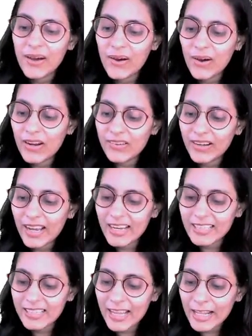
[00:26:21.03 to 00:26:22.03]
All
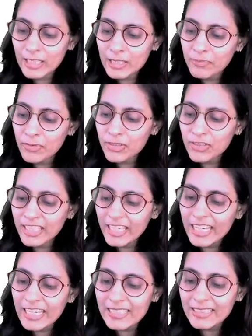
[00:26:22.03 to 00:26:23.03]
right, let's
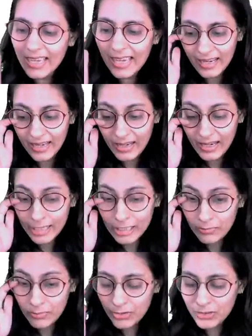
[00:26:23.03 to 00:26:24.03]
proceed then.
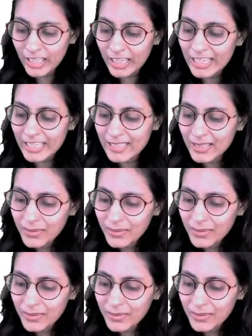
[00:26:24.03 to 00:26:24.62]
Let's proceed.